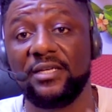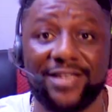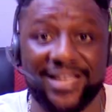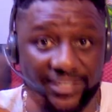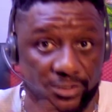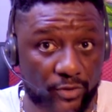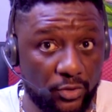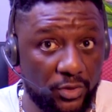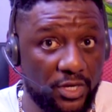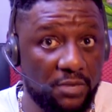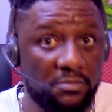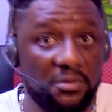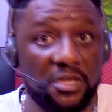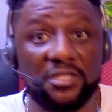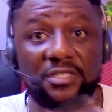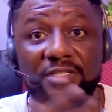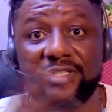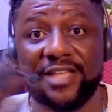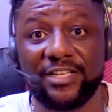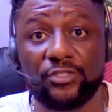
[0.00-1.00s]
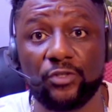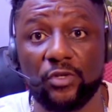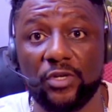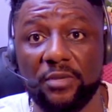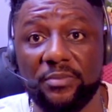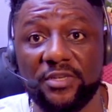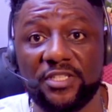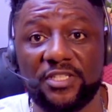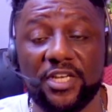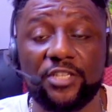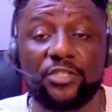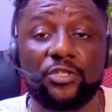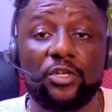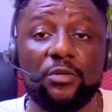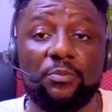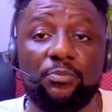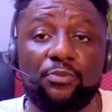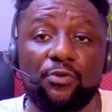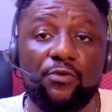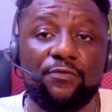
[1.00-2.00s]
There's no limit, there's no
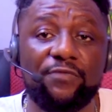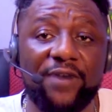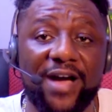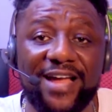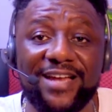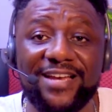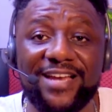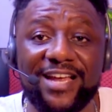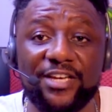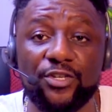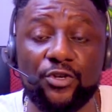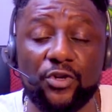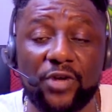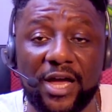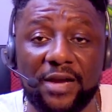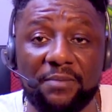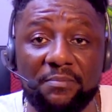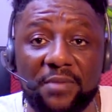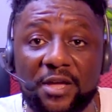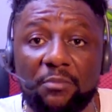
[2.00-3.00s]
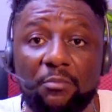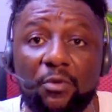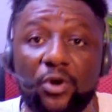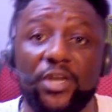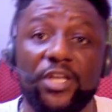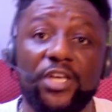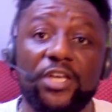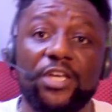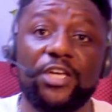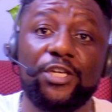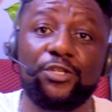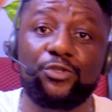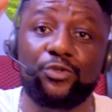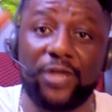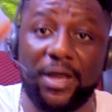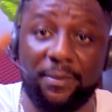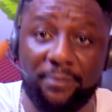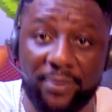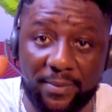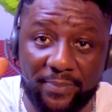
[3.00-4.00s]
limitation, provided you can make money into
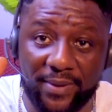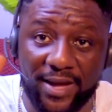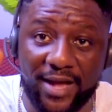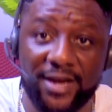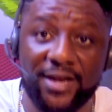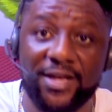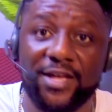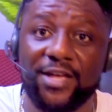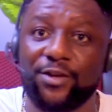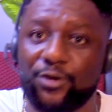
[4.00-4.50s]
that PayPal,